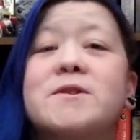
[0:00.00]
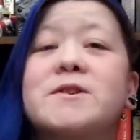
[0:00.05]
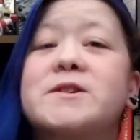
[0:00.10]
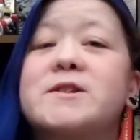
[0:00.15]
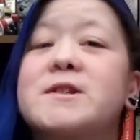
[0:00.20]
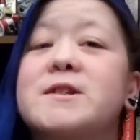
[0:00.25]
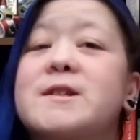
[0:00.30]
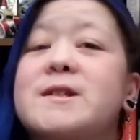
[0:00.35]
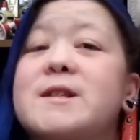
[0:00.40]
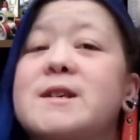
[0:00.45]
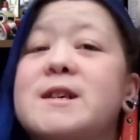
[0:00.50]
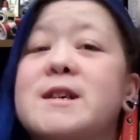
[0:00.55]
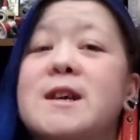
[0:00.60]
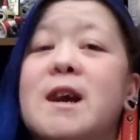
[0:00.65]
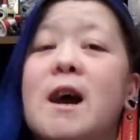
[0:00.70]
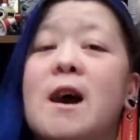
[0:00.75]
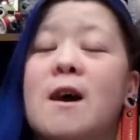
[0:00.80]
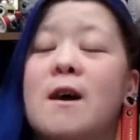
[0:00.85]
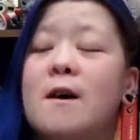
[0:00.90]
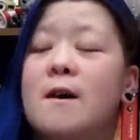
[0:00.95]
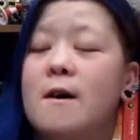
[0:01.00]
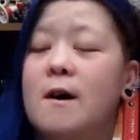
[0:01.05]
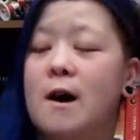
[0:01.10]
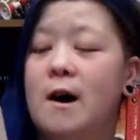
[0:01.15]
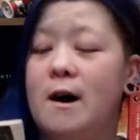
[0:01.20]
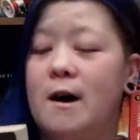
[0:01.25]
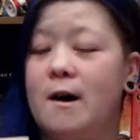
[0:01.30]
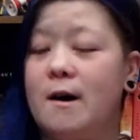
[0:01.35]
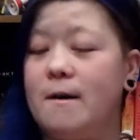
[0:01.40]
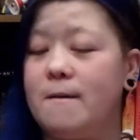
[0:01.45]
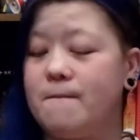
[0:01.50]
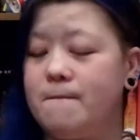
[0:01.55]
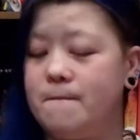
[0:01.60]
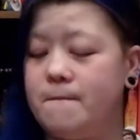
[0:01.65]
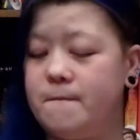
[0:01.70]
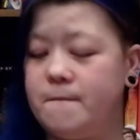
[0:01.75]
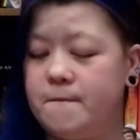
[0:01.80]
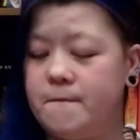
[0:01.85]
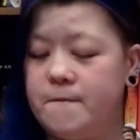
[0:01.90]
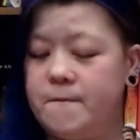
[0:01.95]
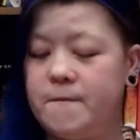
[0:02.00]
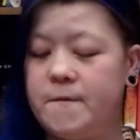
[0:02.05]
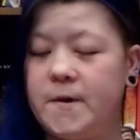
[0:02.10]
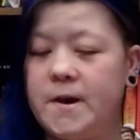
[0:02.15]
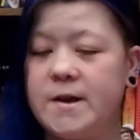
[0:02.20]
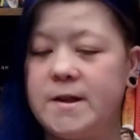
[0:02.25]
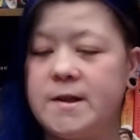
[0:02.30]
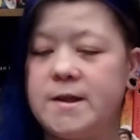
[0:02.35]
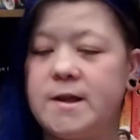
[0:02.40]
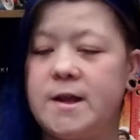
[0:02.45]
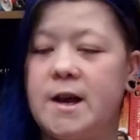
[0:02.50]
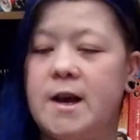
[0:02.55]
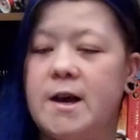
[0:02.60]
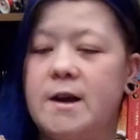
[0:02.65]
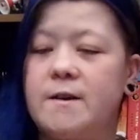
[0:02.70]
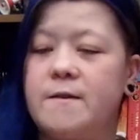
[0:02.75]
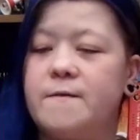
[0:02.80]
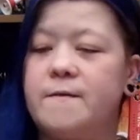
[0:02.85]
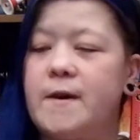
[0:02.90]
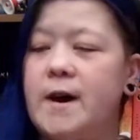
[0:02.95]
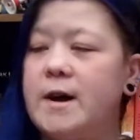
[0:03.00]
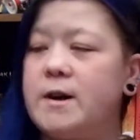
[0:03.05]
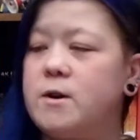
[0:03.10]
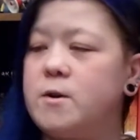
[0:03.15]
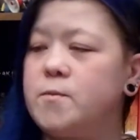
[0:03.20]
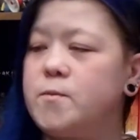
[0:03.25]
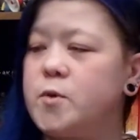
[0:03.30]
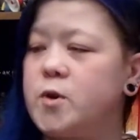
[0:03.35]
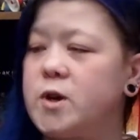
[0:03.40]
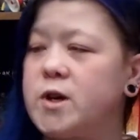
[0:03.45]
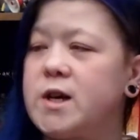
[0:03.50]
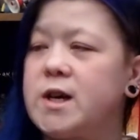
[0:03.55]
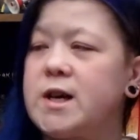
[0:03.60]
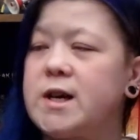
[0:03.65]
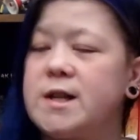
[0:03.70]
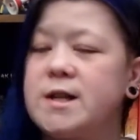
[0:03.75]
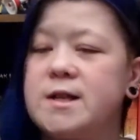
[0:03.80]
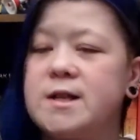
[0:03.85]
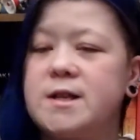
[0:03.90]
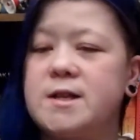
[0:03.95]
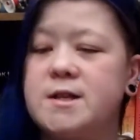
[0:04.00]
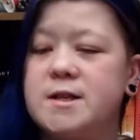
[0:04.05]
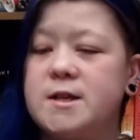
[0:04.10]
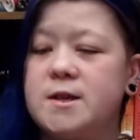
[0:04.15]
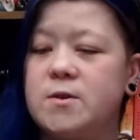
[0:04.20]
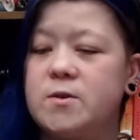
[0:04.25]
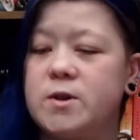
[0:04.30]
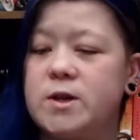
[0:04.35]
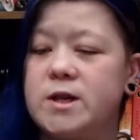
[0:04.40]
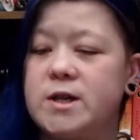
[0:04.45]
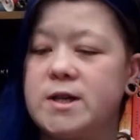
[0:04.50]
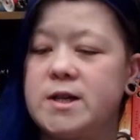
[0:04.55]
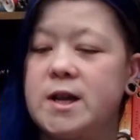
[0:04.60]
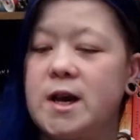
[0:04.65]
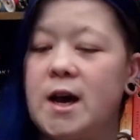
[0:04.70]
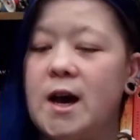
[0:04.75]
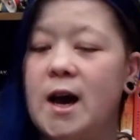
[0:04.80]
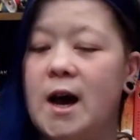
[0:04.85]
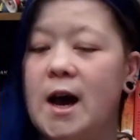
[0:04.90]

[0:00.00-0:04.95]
This is the 5th and final book in the series.